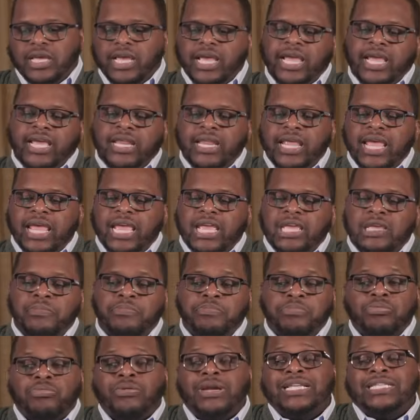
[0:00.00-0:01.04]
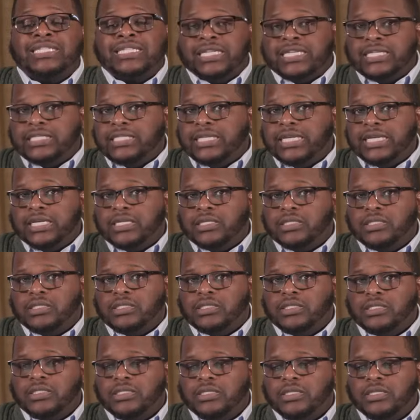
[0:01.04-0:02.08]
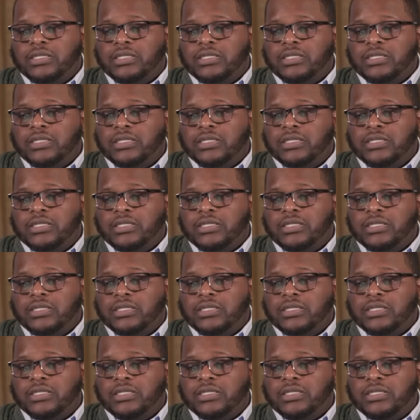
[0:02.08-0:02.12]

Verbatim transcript: and a present tense.